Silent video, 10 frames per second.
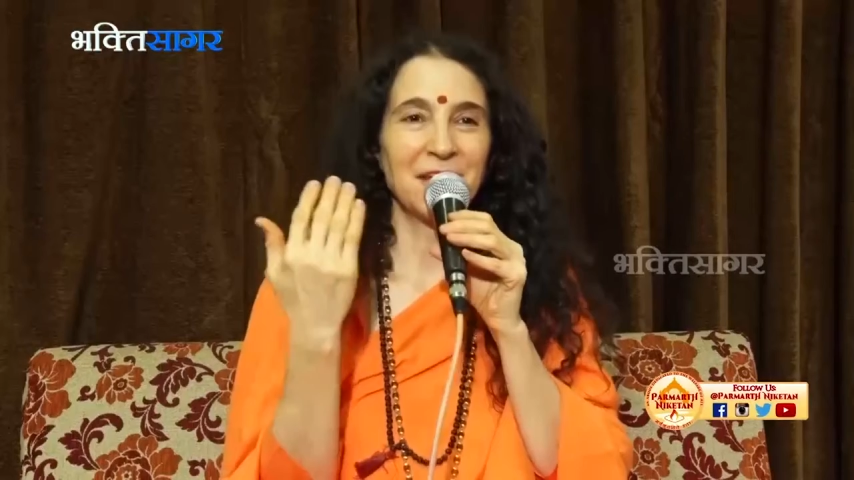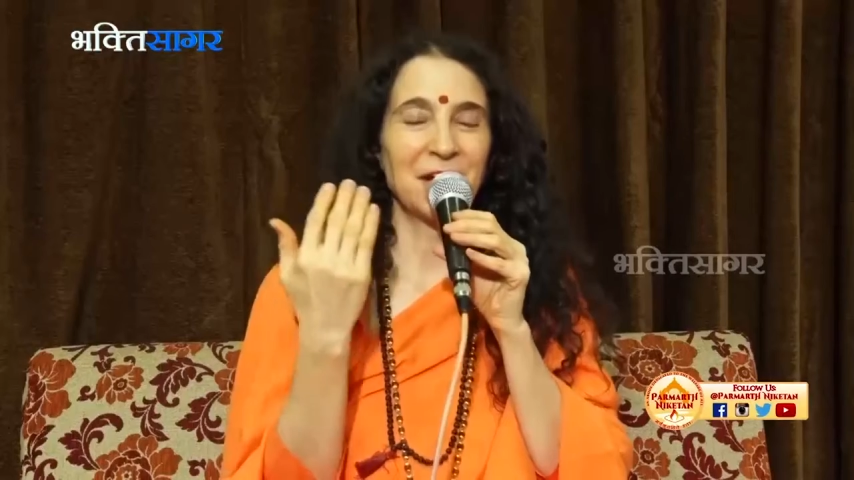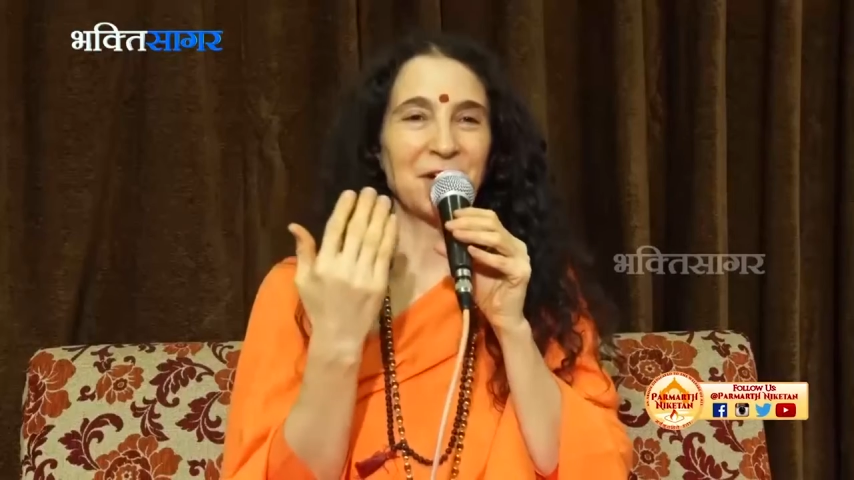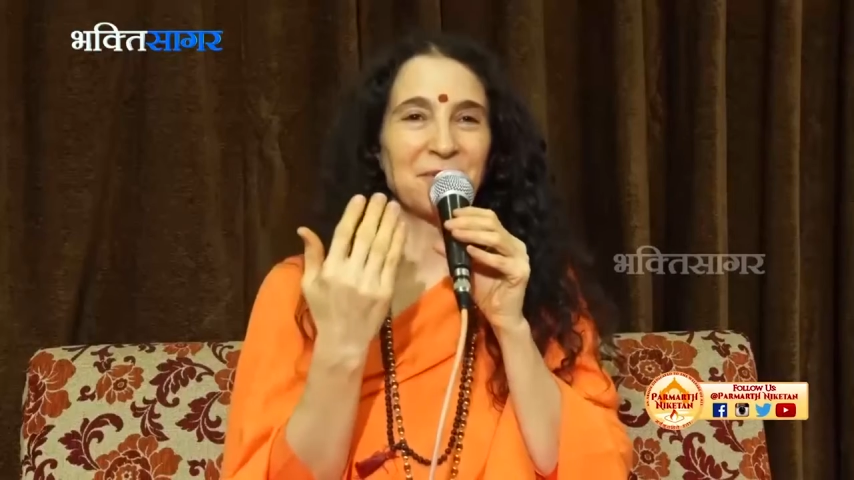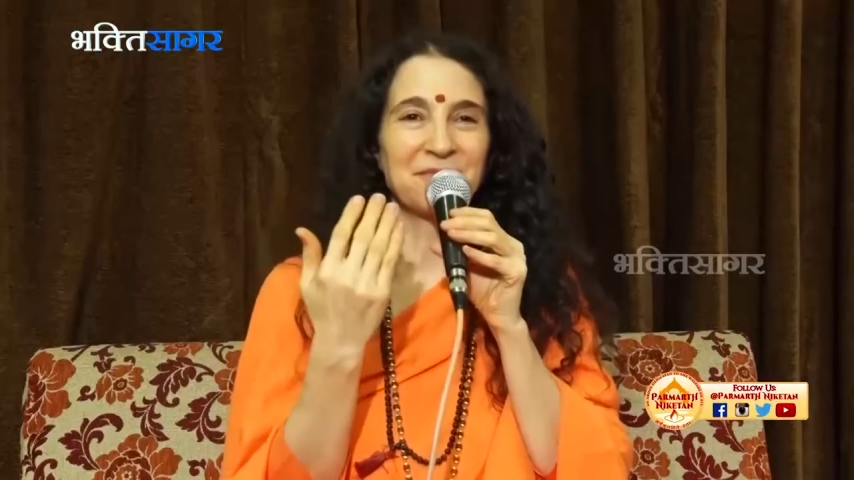
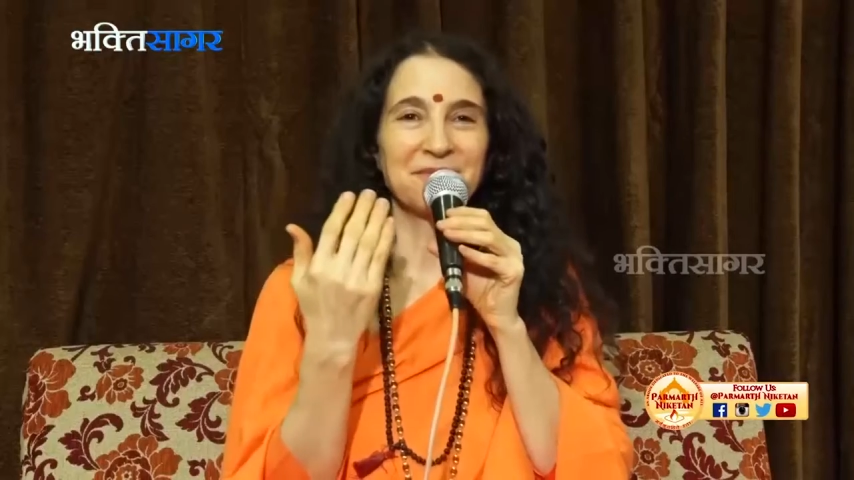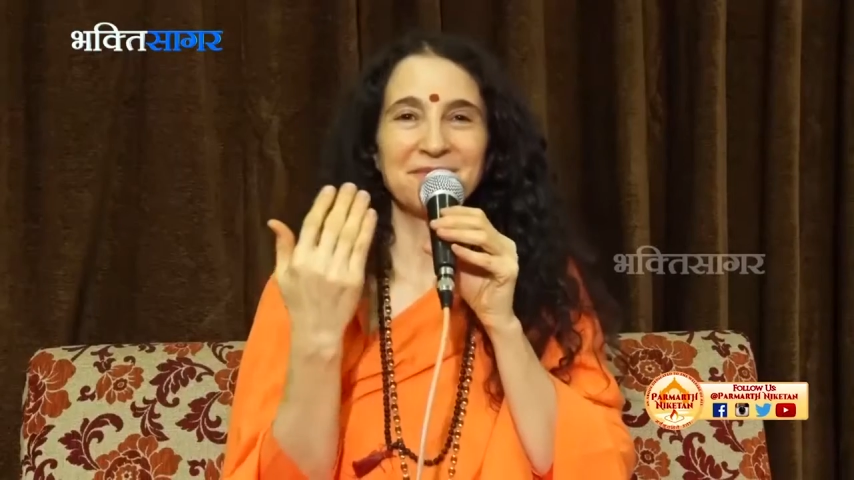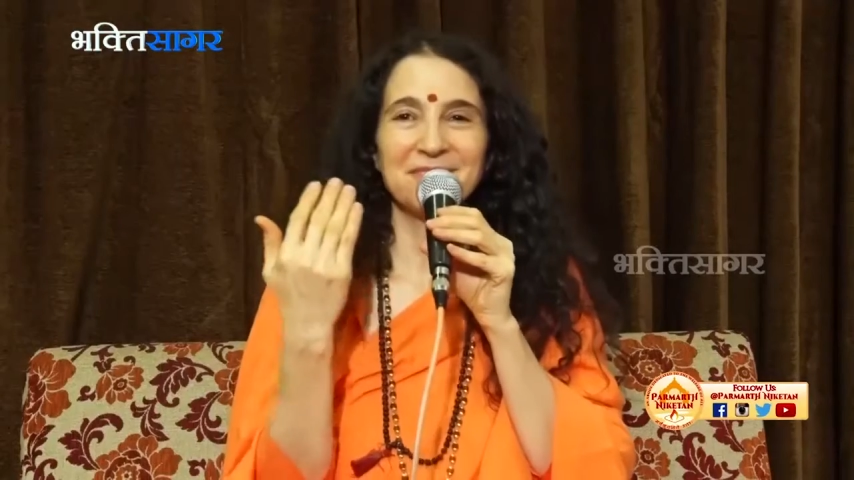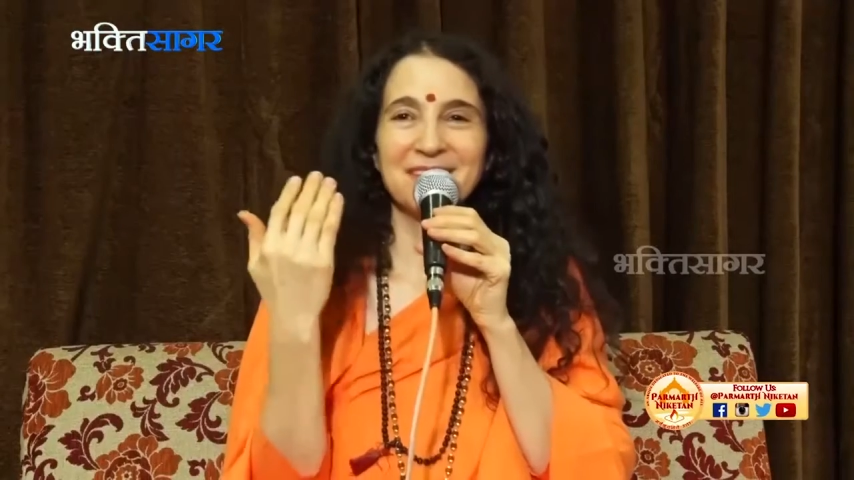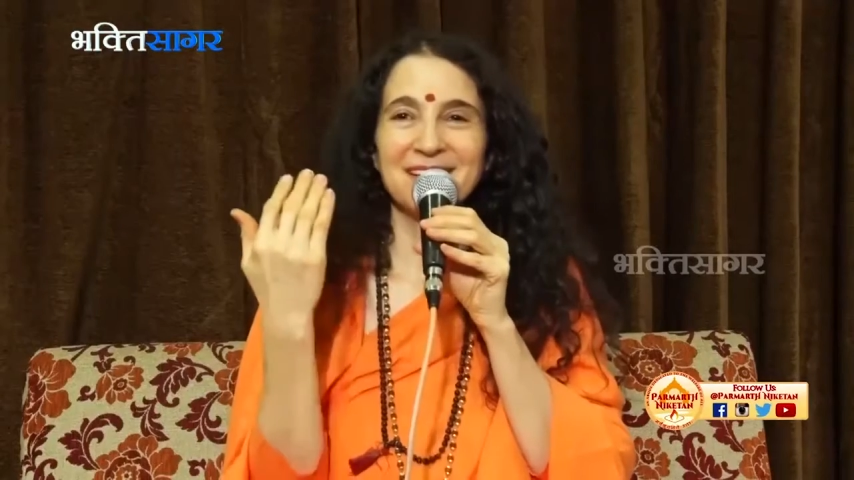you know,
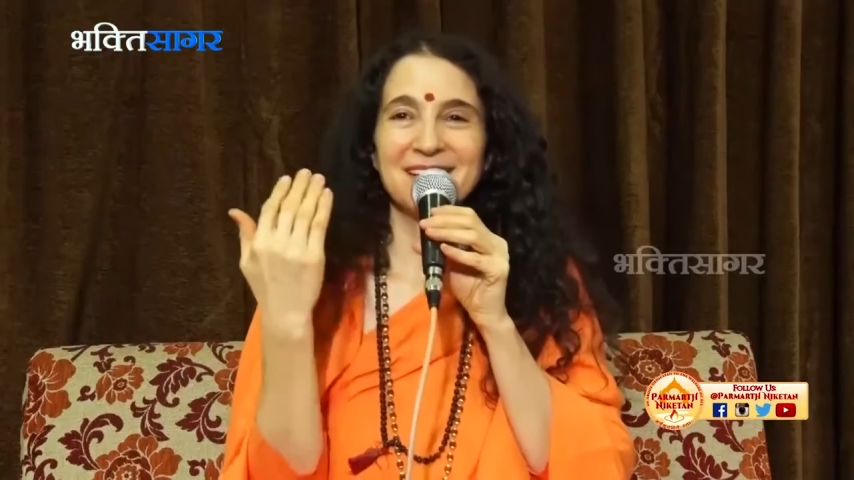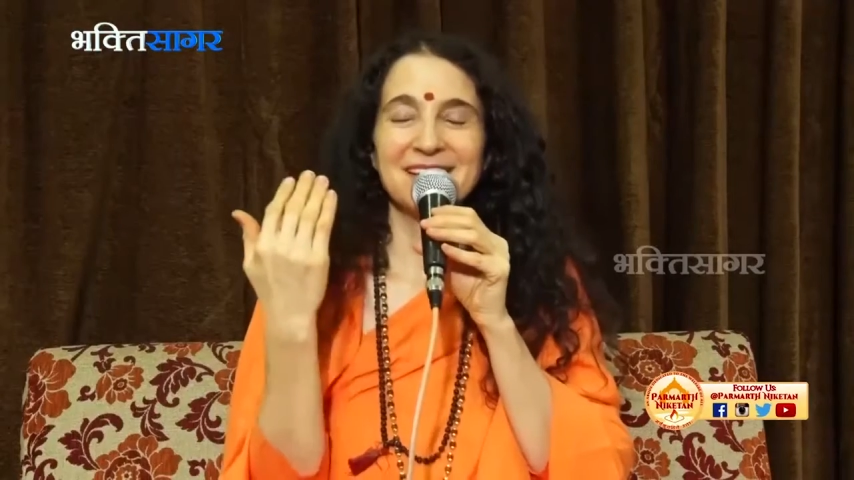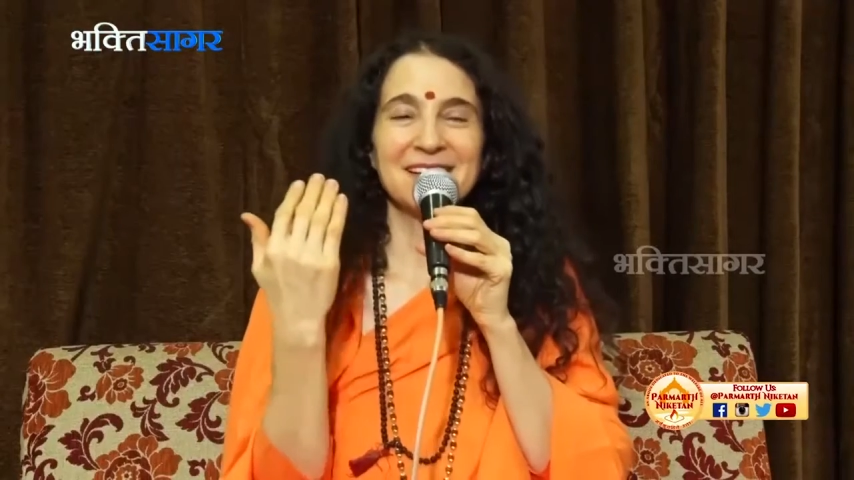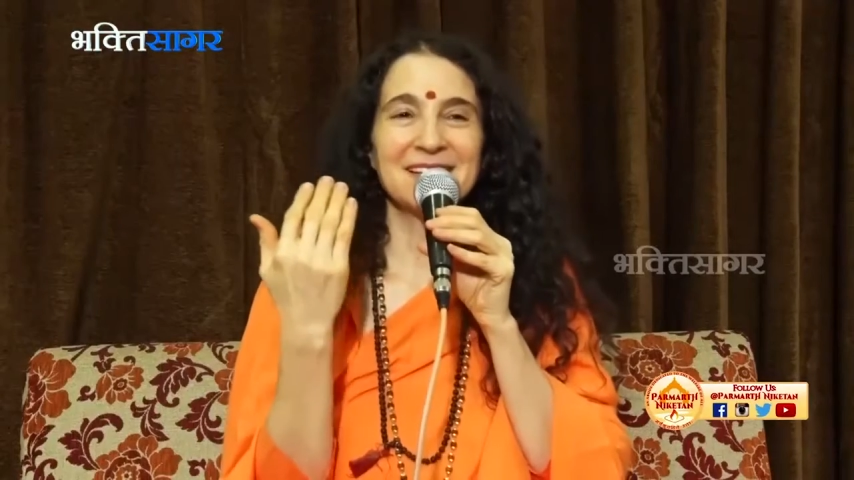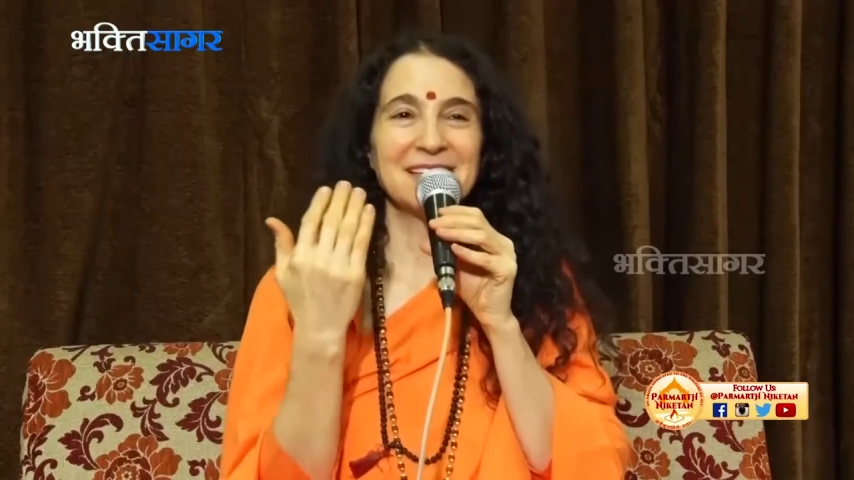
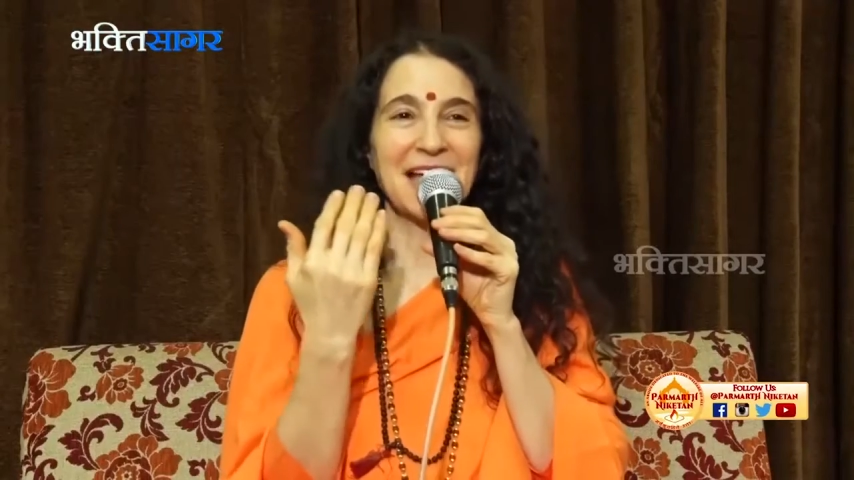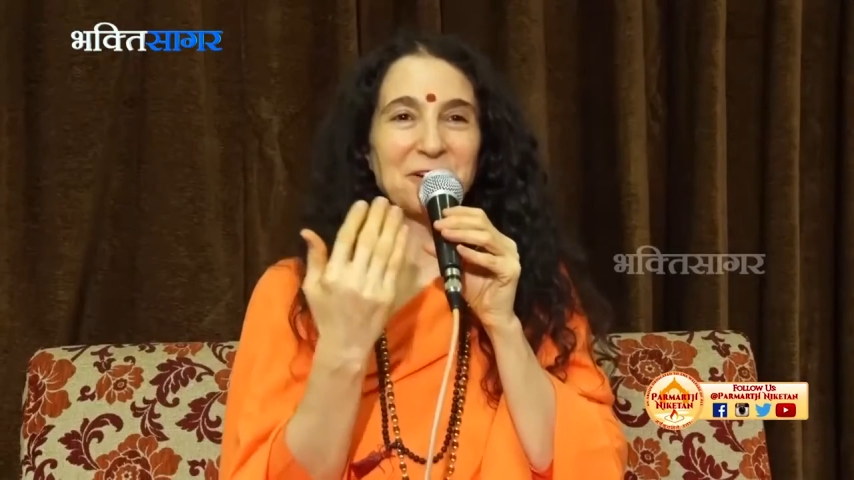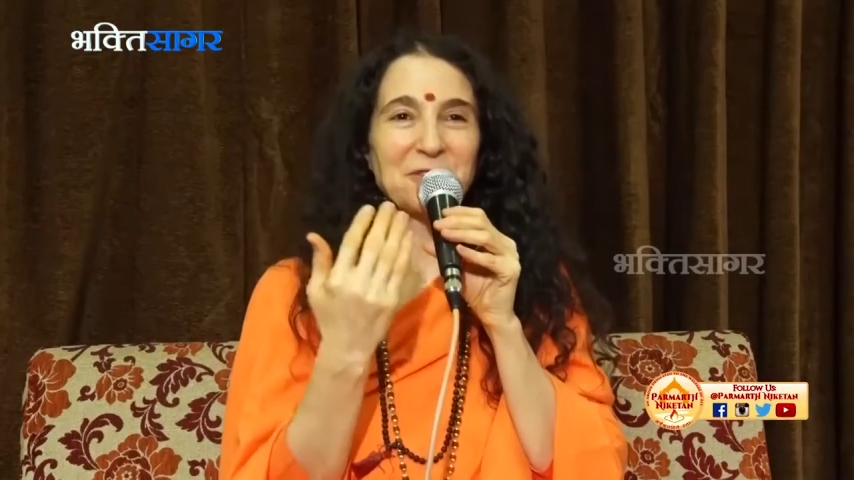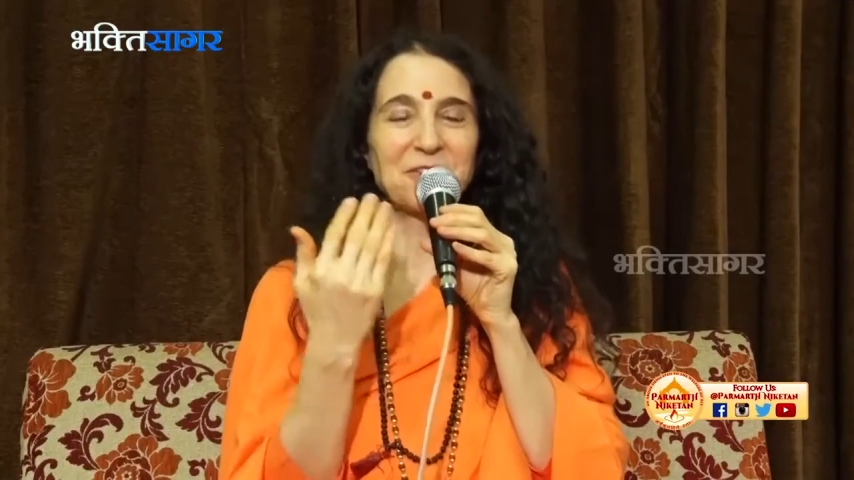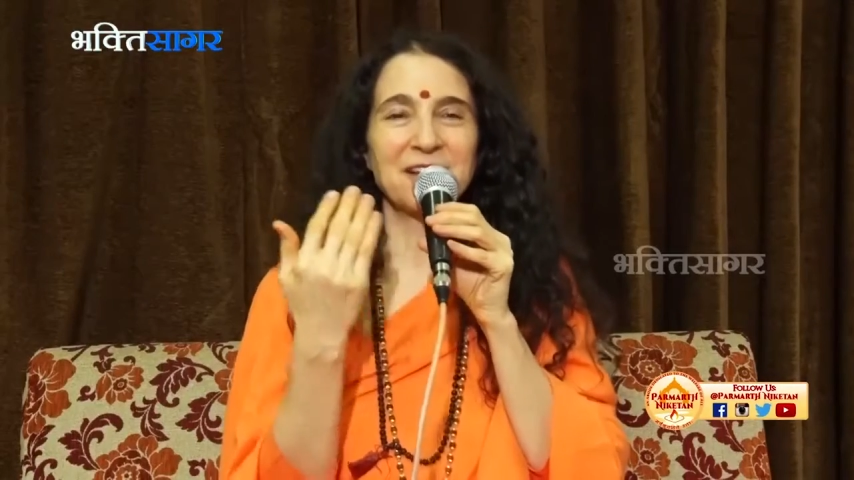
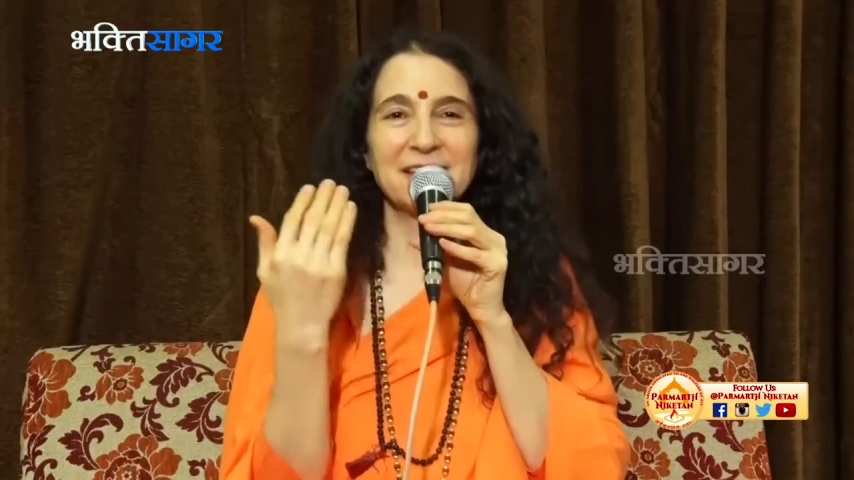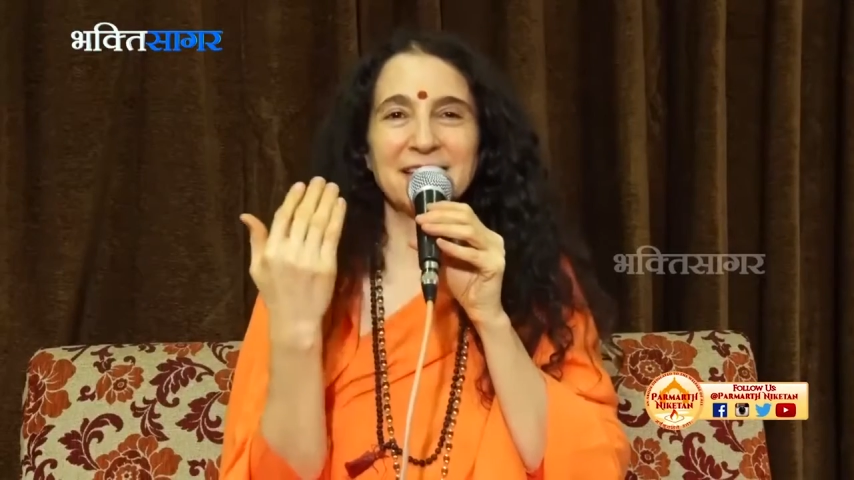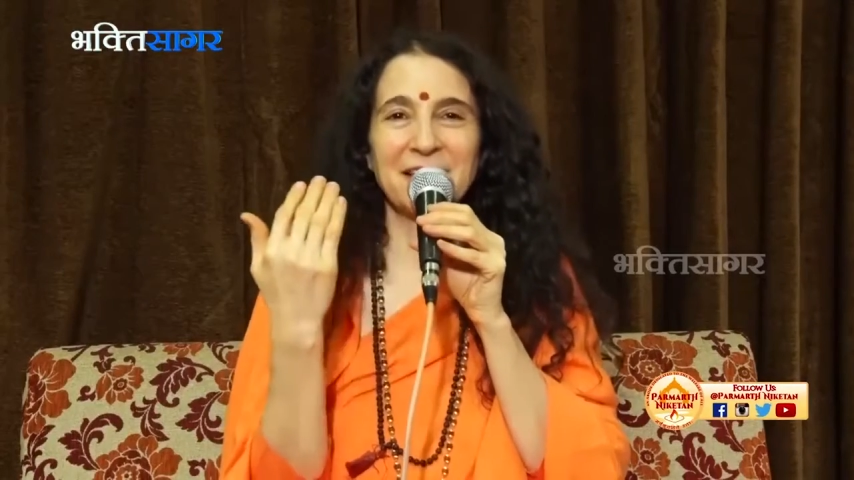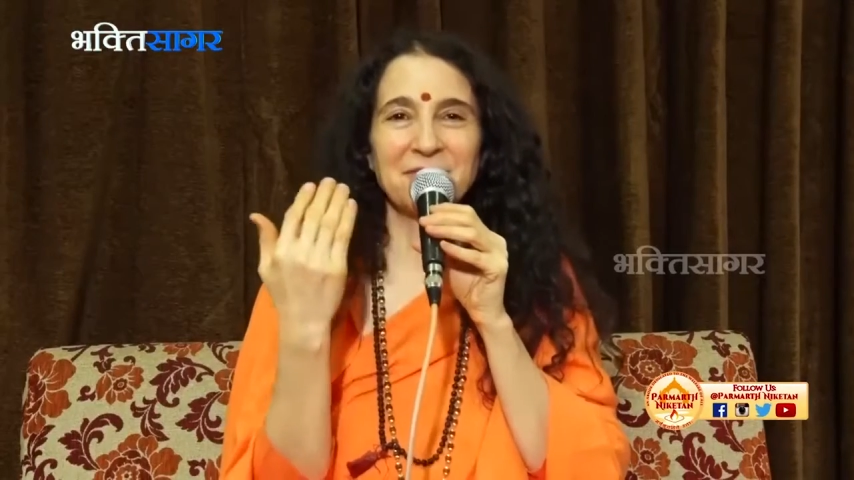sacrificing